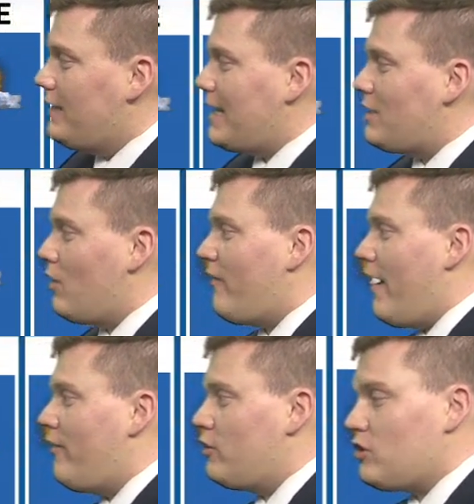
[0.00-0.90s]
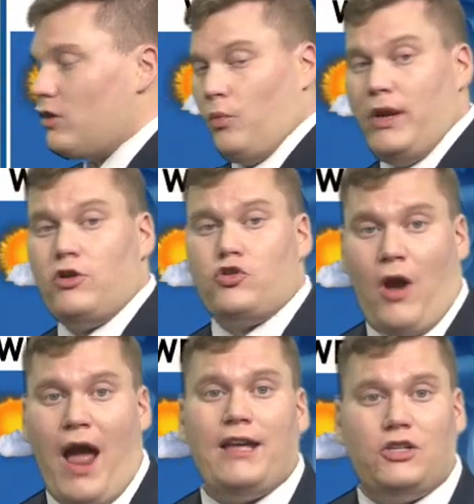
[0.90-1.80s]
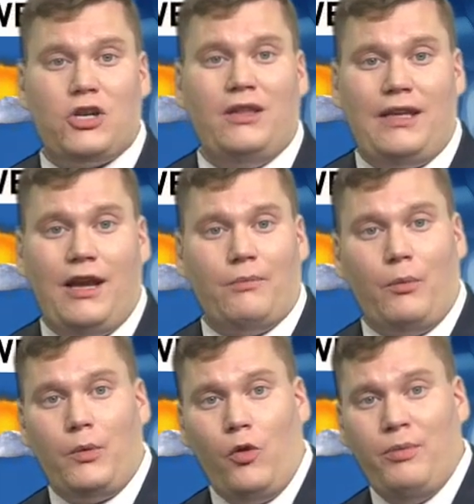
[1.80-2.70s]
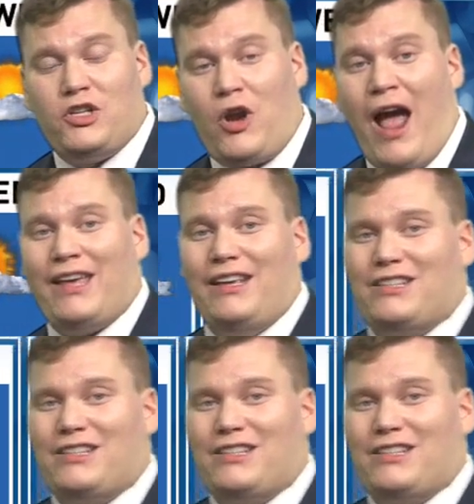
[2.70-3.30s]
Daytona 500. We're dry and chilly here, but we will be tracking